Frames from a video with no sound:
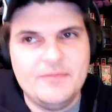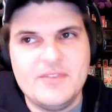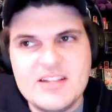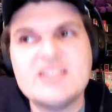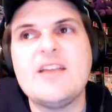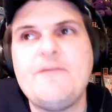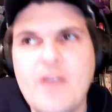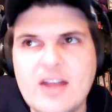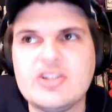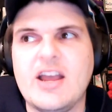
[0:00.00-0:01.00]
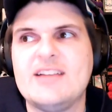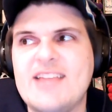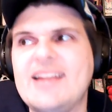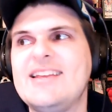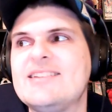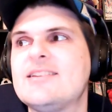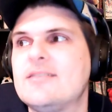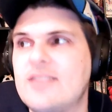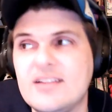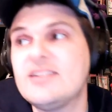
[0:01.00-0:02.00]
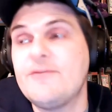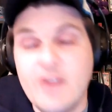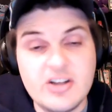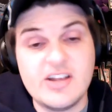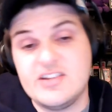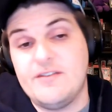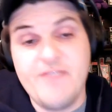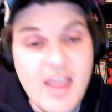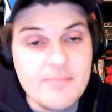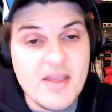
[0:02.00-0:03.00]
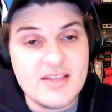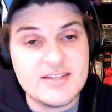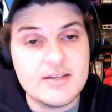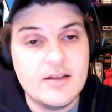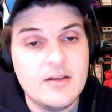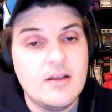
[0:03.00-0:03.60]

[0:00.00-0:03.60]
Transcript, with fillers: this is a franchise that is, this is a franchise and a fan base